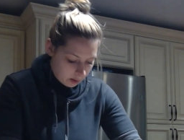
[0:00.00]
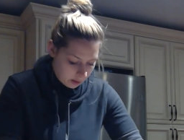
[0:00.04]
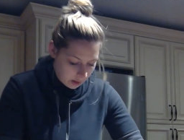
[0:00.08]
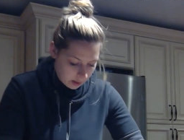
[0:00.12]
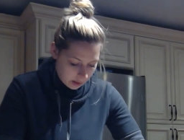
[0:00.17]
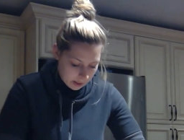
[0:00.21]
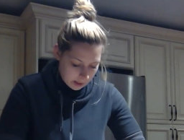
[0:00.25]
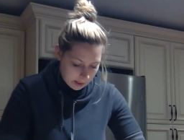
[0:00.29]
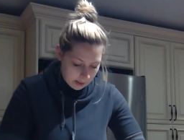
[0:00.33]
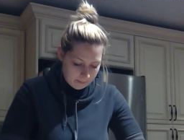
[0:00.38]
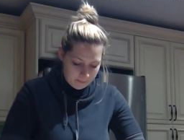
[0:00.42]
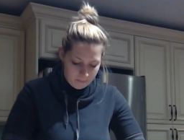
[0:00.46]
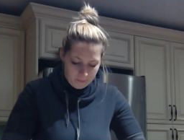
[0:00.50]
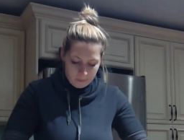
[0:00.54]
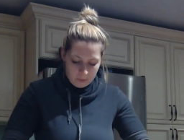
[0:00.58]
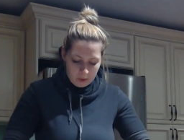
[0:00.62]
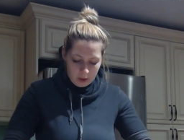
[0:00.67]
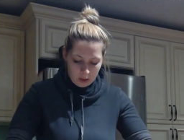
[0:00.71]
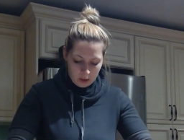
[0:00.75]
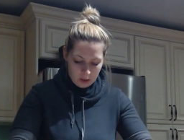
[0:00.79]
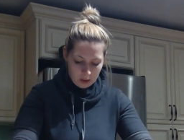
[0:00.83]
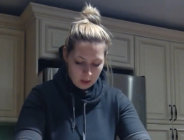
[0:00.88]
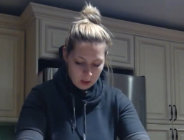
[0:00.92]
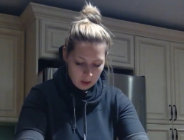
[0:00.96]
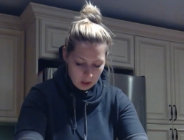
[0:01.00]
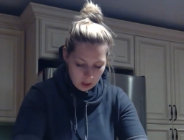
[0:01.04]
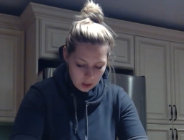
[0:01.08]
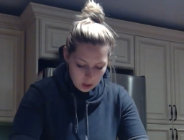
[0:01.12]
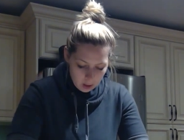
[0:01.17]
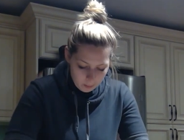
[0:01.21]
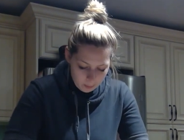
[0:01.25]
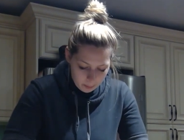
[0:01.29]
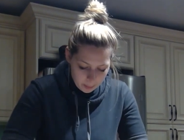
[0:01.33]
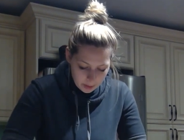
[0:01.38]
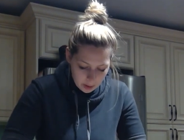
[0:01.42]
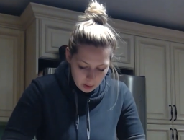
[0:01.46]

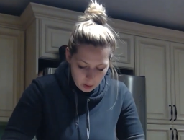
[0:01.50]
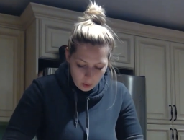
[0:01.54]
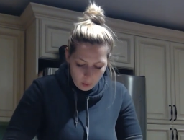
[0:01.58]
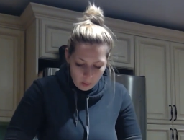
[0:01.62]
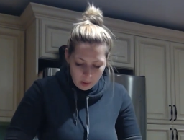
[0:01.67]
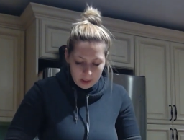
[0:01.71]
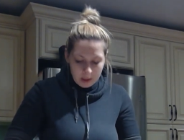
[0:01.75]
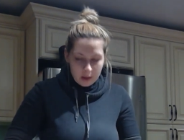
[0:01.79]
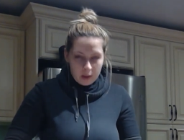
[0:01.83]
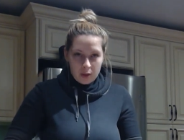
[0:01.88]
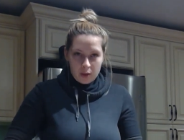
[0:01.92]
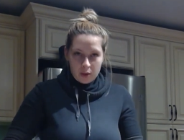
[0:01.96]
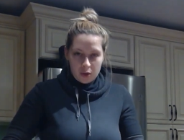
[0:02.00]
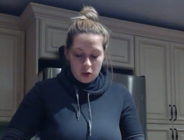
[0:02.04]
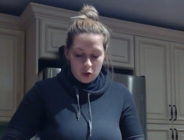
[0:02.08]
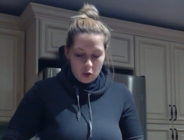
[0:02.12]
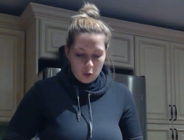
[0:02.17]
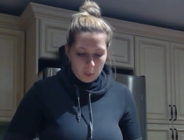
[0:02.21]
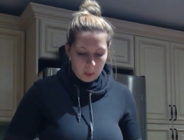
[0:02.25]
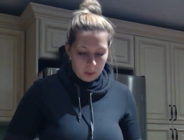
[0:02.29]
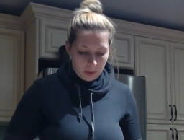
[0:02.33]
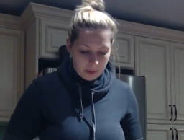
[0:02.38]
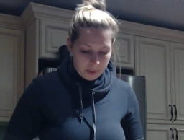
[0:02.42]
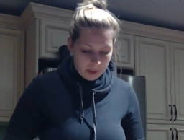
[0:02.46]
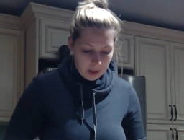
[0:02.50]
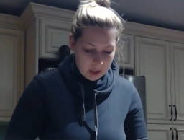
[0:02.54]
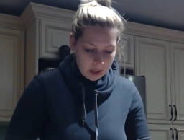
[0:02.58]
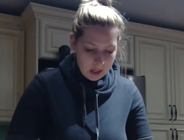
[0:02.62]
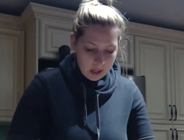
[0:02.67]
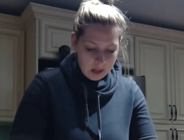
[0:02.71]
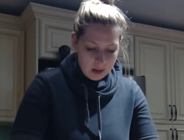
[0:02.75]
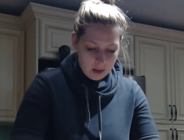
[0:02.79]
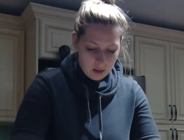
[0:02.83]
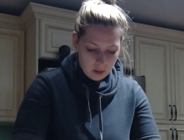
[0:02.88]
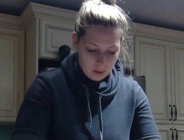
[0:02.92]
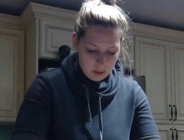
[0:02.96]
But you don't want it super thick
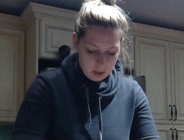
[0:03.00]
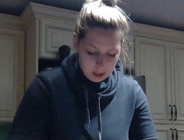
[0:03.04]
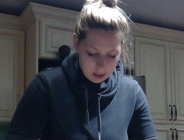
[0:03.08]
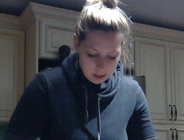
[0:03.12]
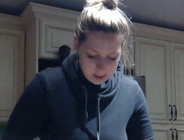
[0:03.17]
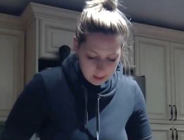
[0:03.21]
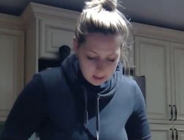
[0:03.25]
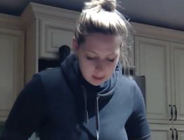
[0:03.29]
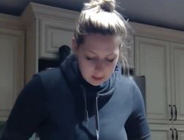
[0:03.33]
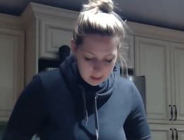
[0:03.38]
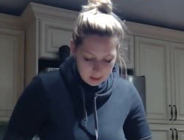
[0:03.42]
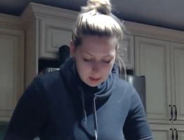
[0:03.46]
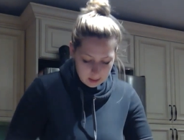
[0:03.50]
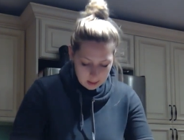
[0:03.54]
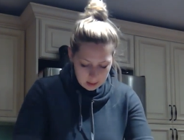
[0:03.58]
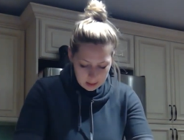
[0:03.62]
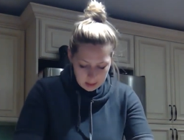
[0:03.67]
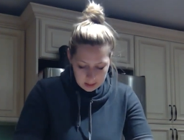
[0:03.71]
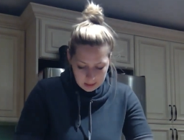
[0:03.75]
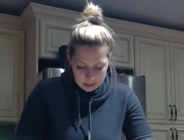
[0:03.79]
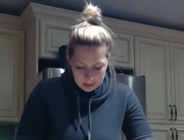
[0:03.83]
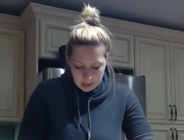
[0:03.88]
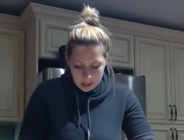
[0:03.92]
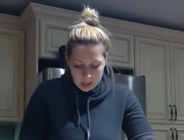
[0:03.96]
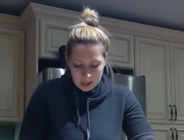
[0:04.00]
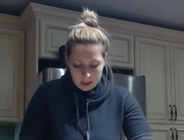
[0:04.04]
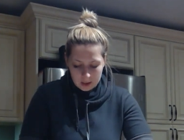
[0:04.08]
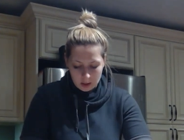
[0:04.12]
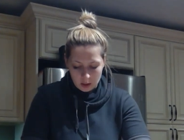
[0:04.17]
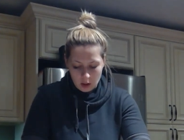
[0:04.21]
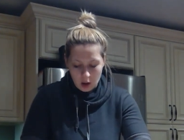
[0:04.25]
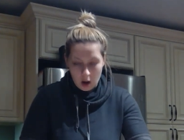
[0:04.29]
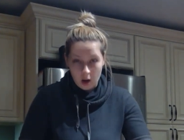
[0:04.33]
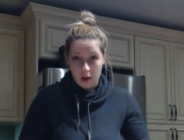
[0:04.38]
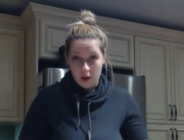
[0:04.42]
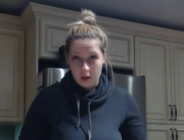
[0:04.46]
either, because it takes
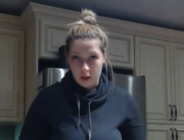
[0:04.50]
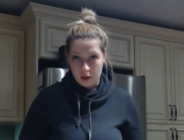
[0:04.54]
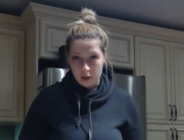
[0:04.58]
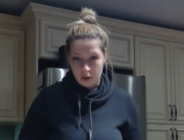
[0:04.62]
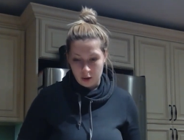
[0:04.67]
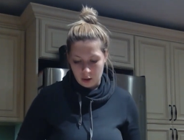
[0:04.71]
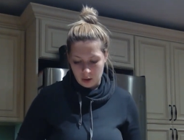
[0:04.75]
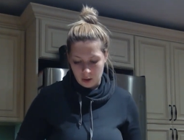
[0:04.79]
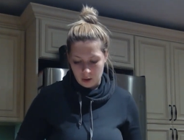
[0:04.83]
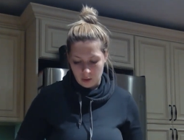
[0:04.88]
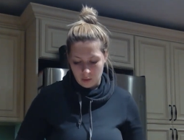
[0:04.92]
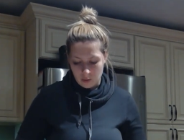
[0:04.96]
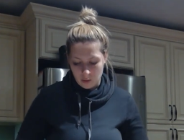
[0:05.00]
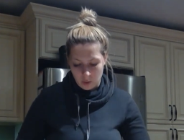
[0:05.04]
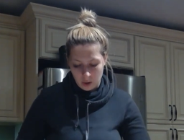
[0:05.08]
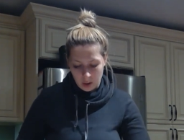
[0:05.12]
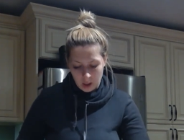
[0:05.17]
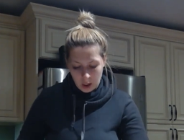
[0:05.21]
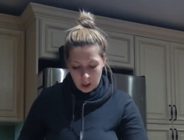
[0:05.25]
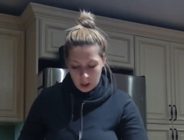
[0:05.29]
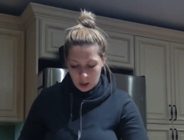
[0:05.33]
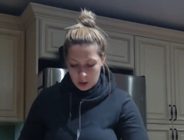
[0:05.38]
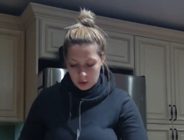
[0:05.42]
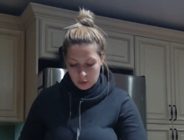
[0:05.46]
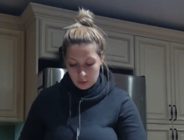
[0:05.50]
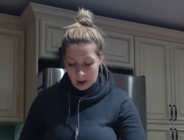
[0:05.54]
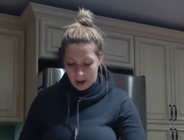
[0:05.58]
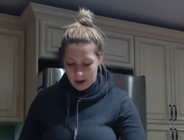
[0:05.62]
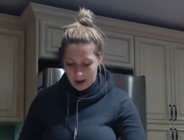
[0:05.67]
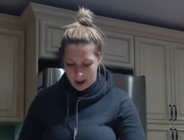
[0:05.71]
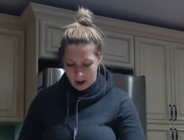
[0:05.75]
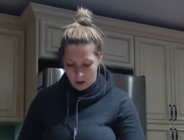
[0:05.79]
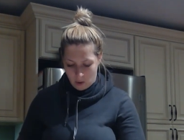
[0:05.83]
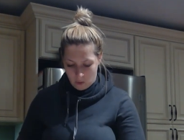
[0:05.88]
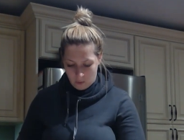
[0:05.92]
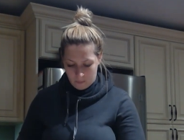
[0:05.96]
longer to
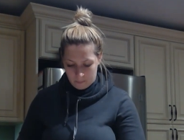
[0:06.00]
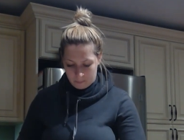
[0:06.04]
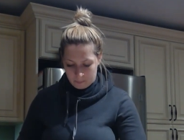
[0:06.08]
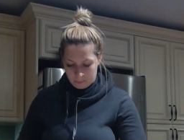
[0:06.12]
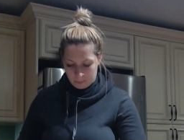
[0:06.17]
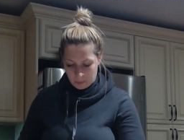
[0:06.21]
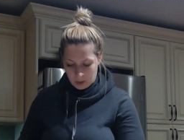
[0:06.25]
dry out.